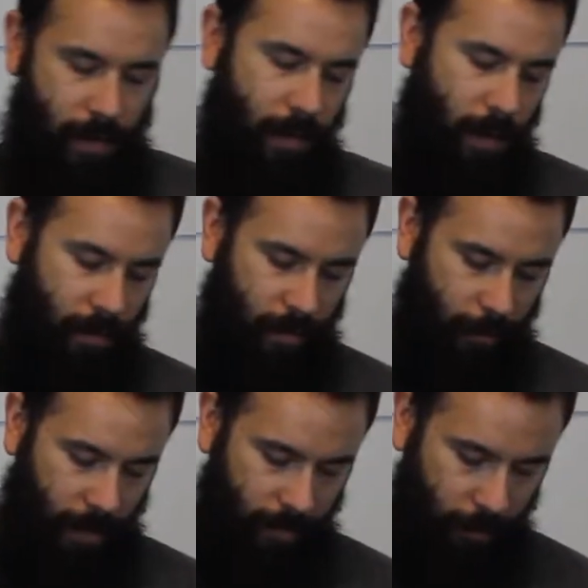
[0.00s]

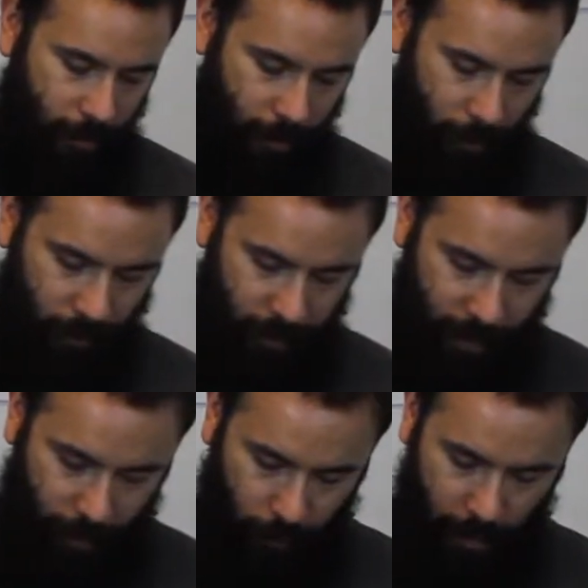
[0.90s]
I do remember that
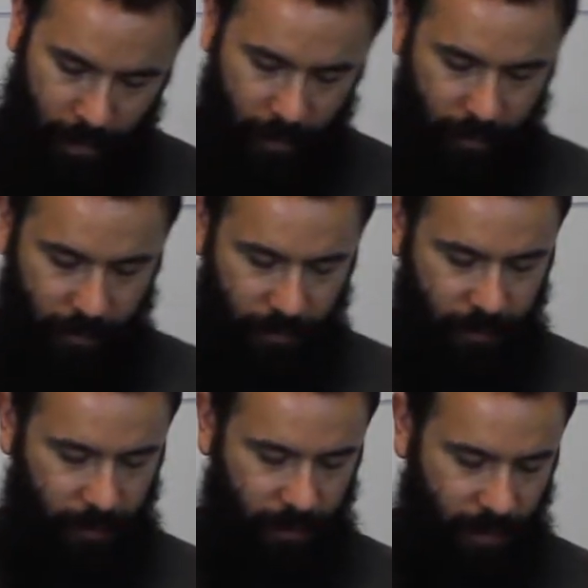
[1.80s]
they ran
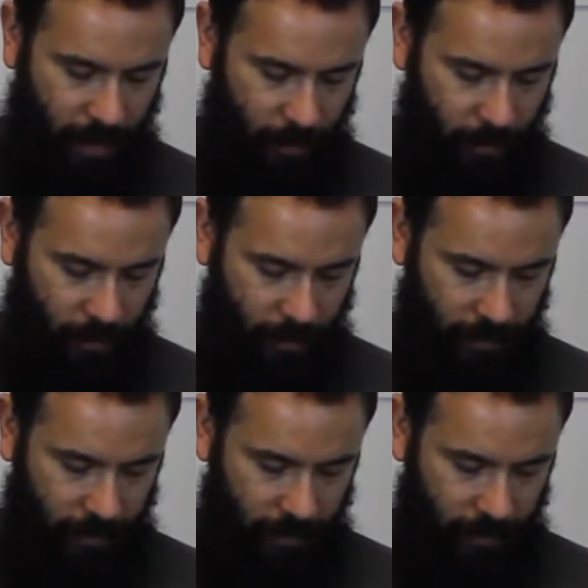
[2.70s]
some sales on